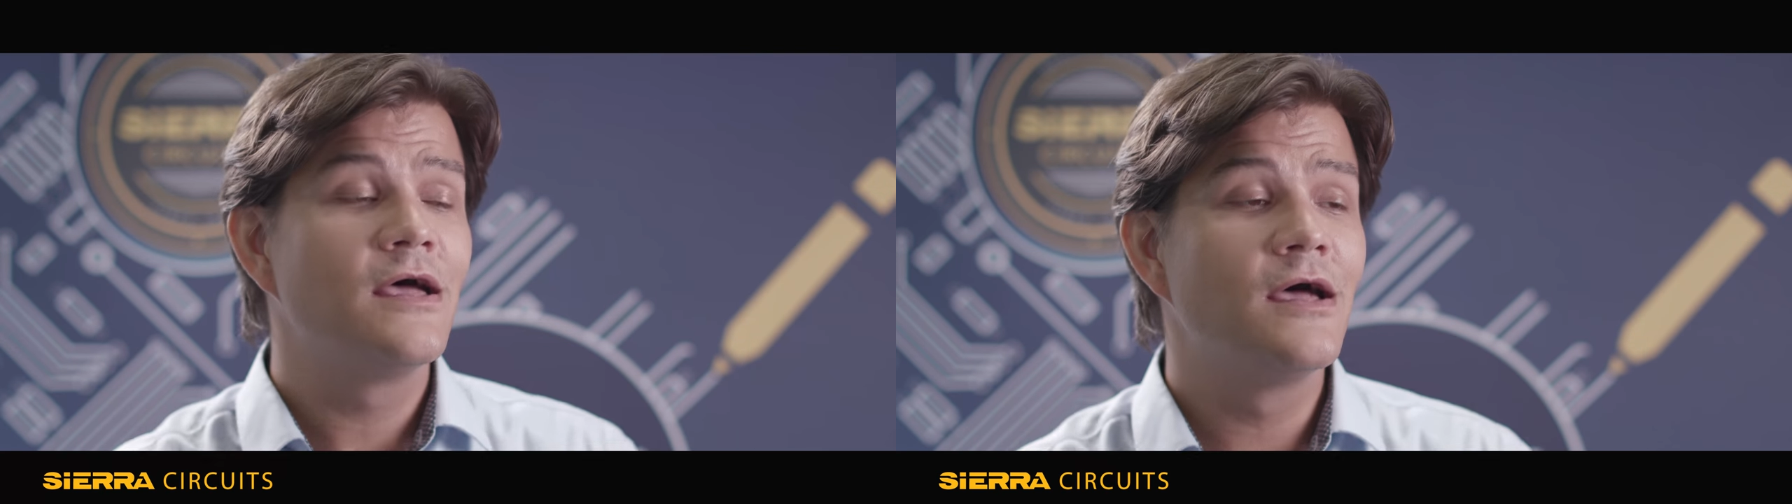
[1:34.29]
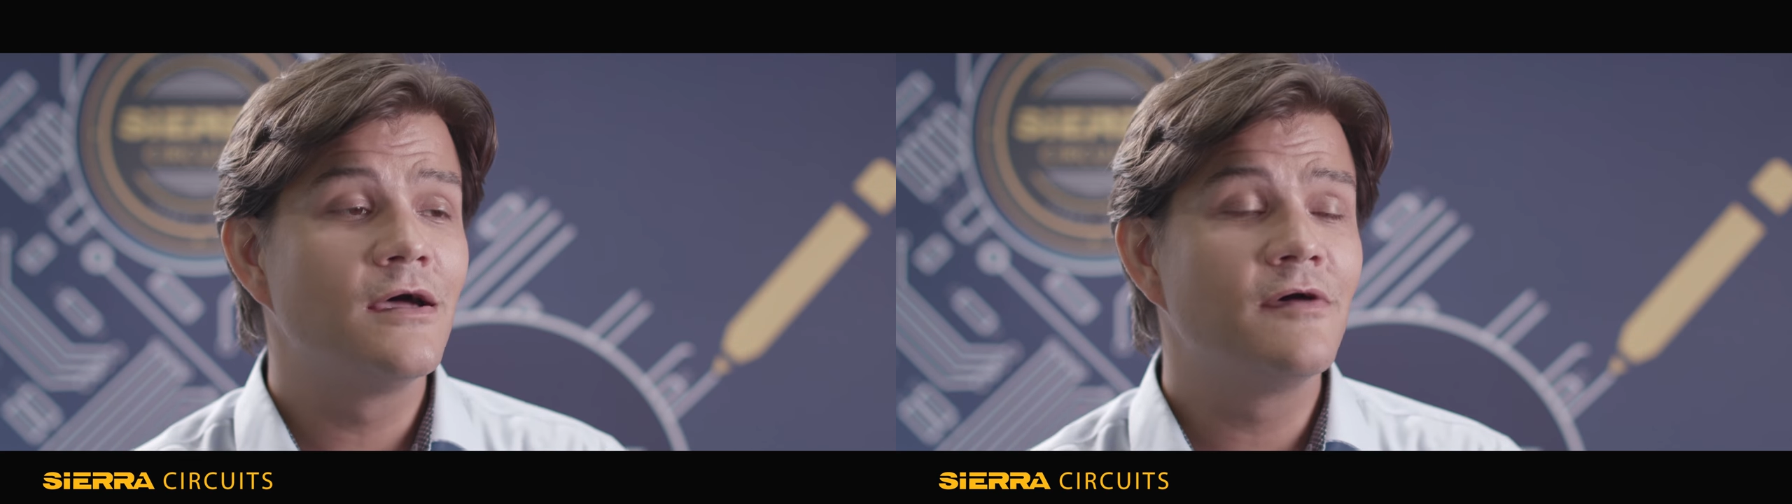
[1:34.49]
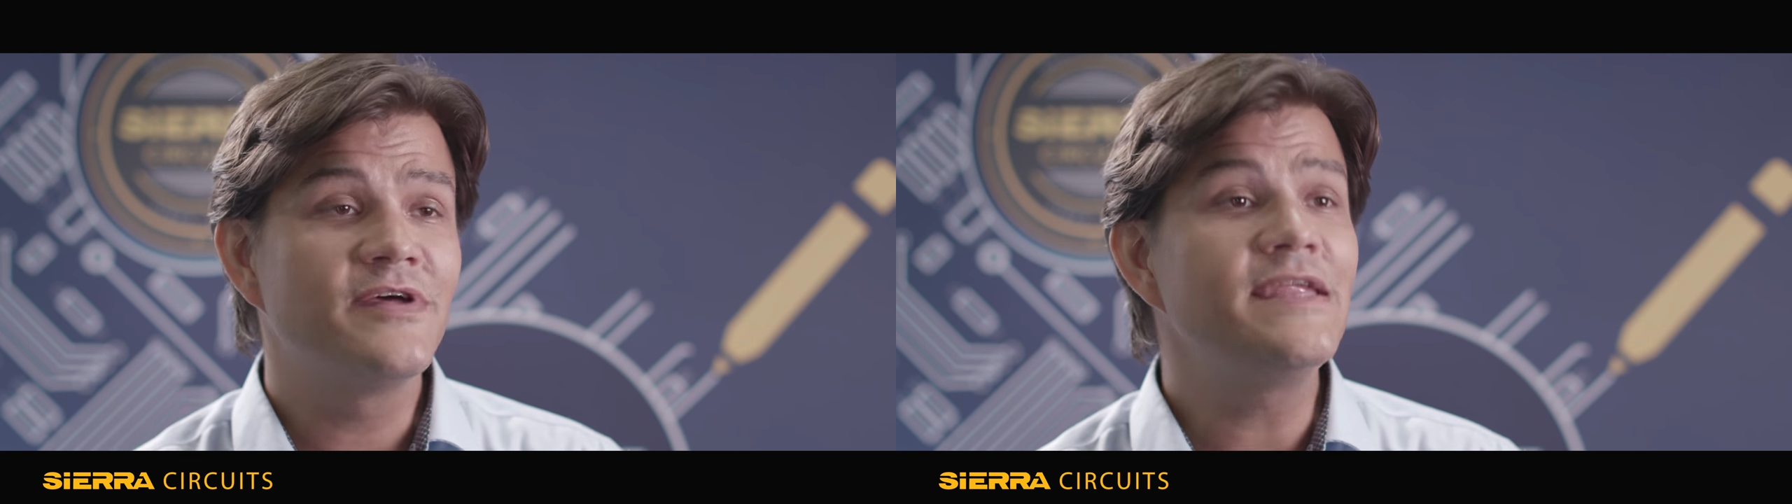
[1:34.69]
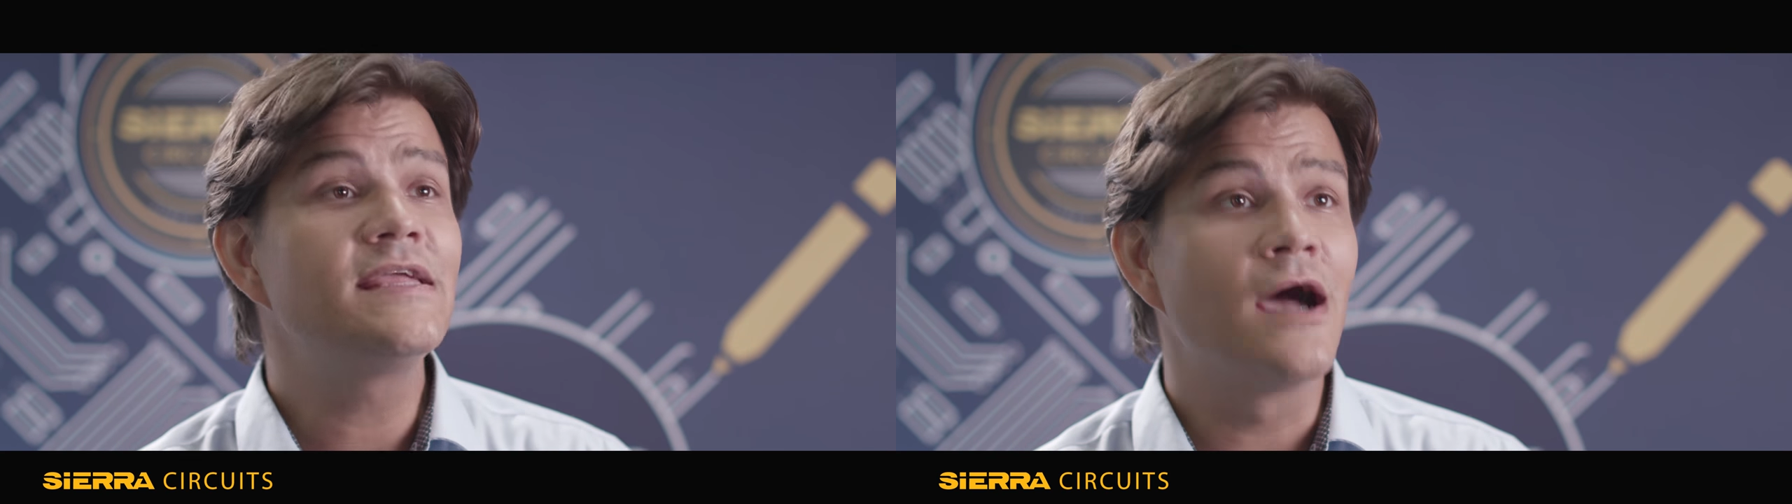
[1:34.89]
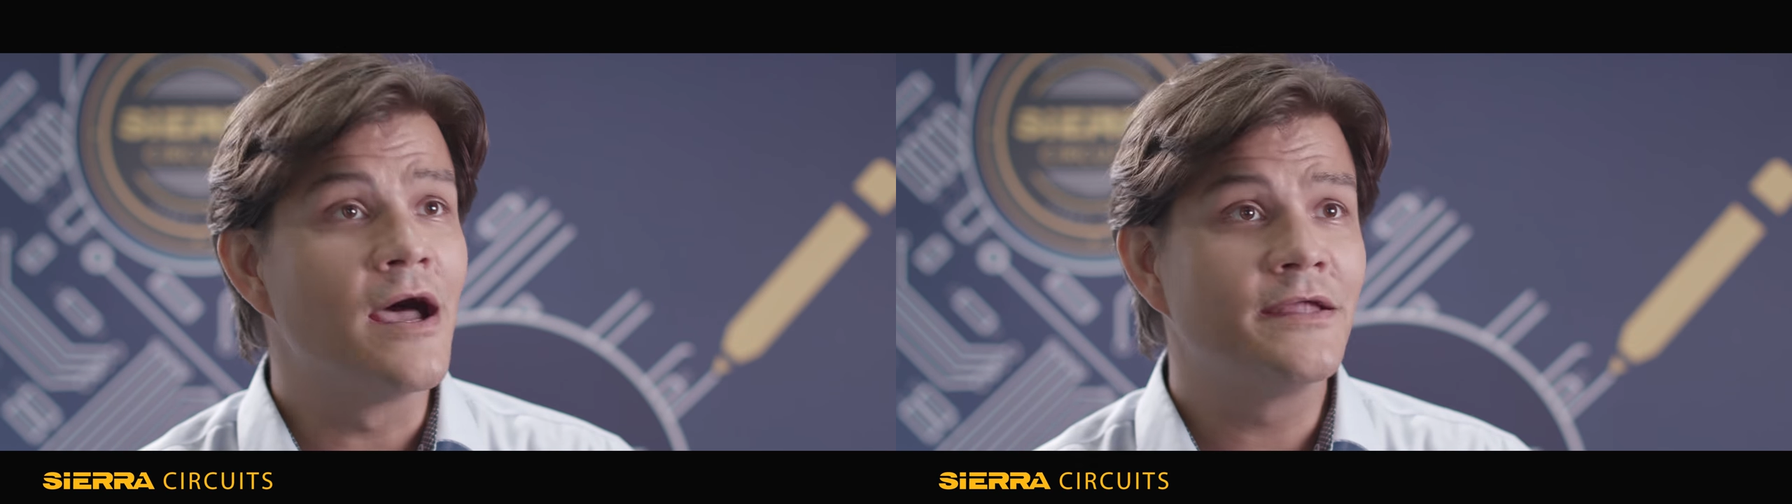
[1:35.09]
uh, of any
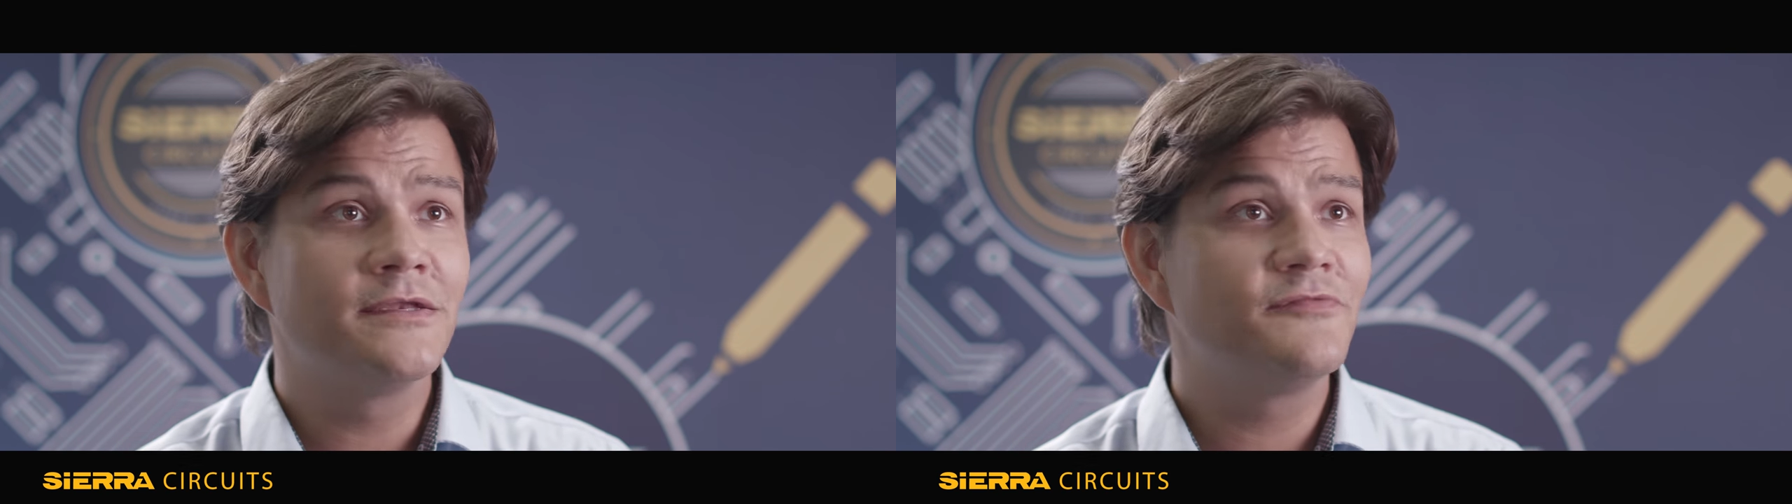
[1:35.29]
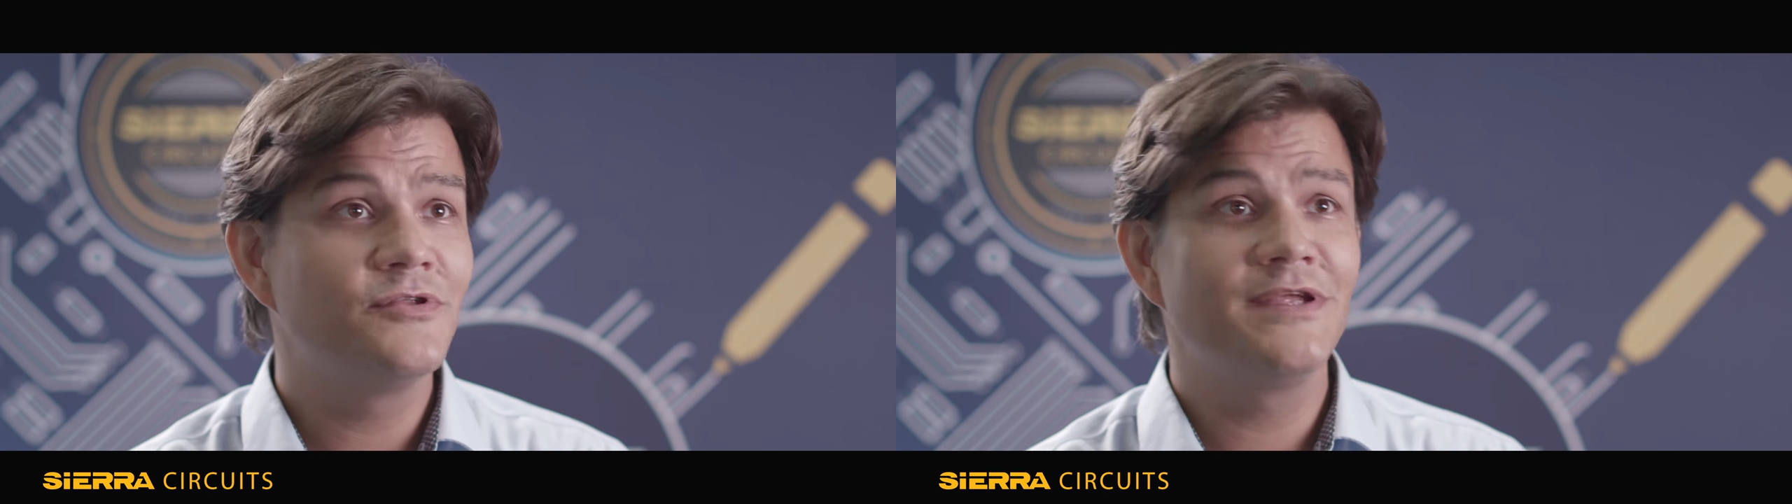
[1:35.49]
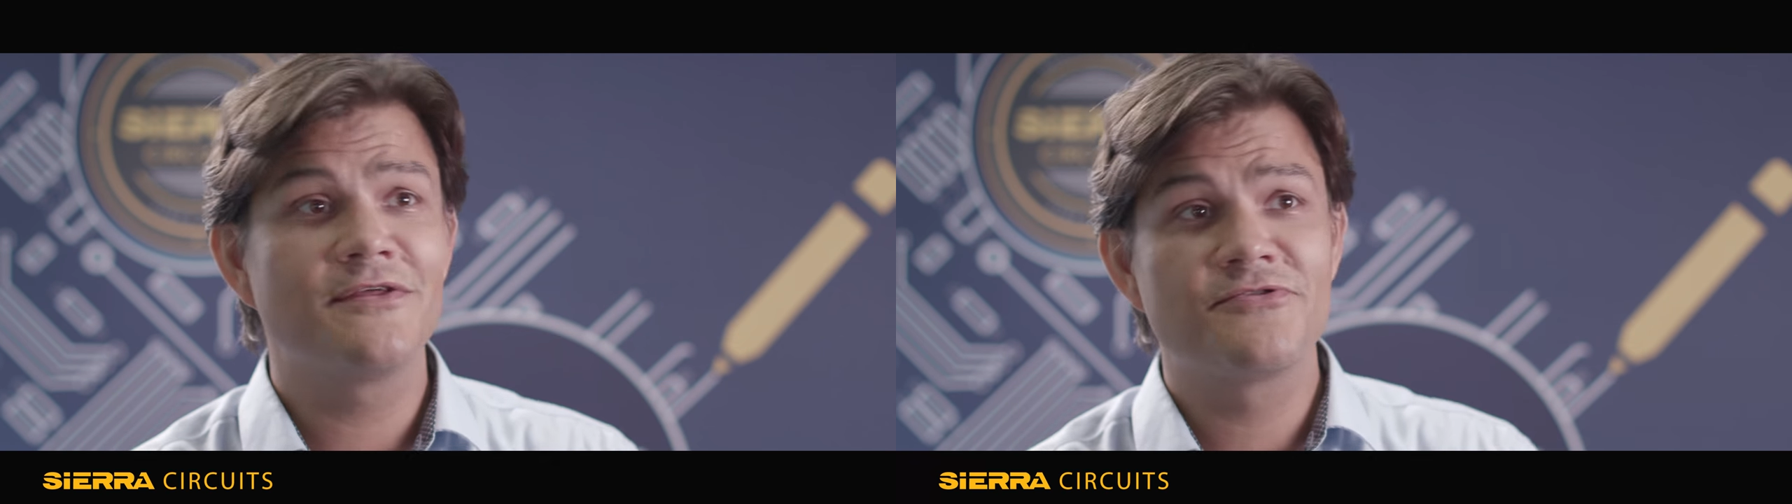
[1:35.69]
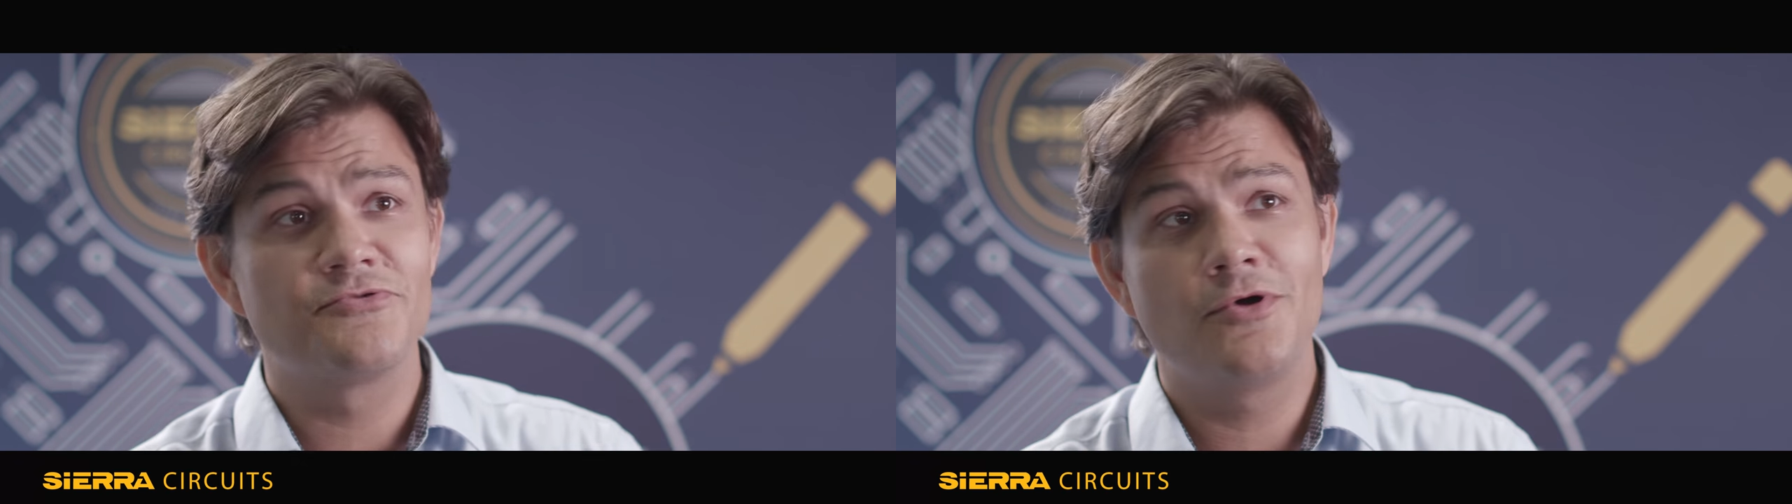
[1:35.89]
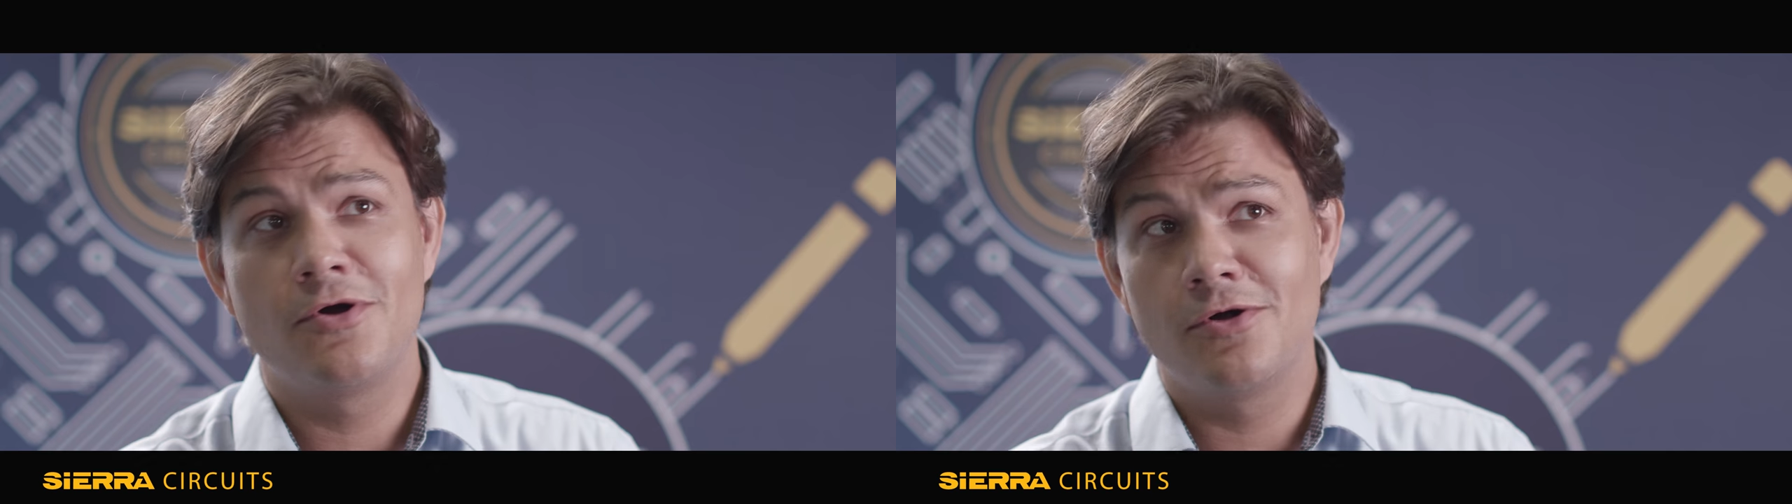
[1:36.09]
kind, if you need a
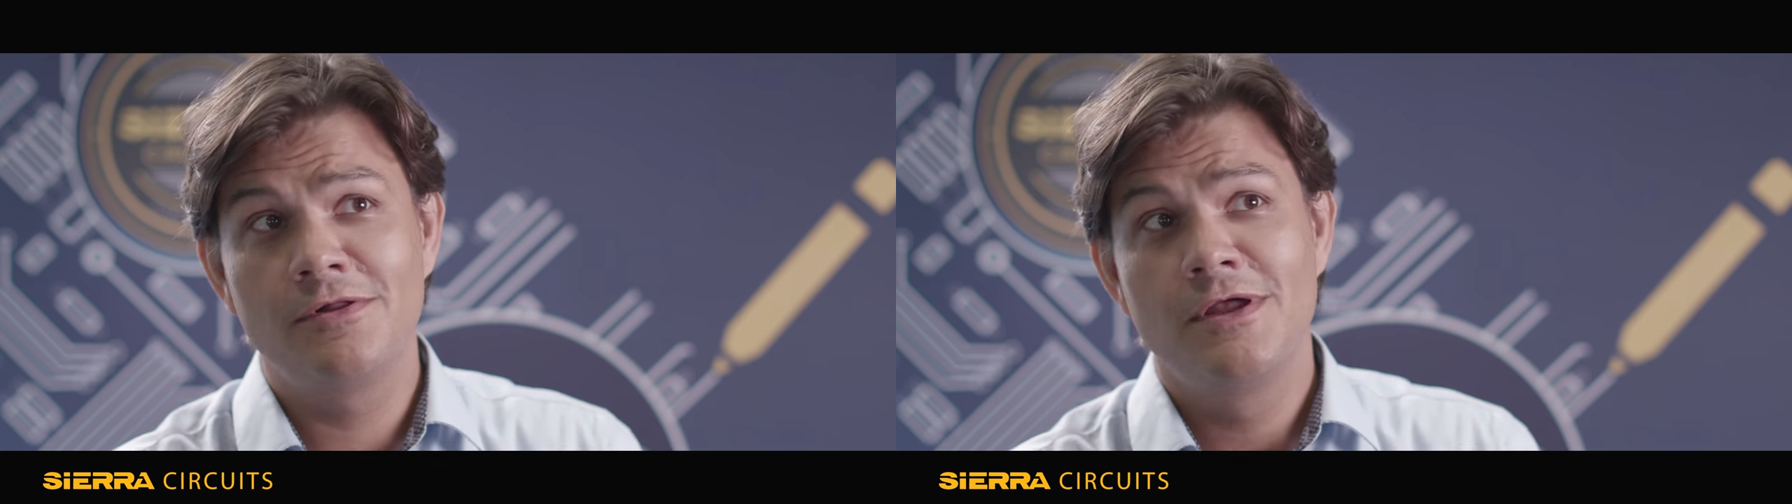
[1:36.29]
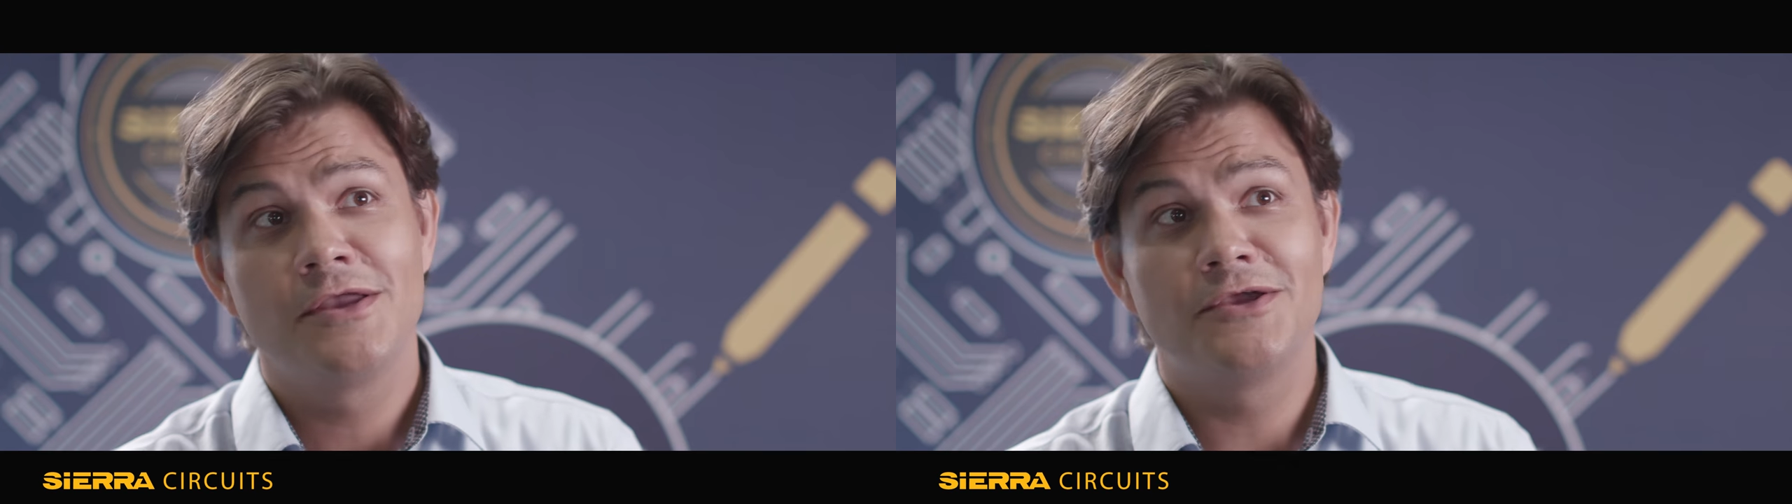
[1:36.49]
through hole,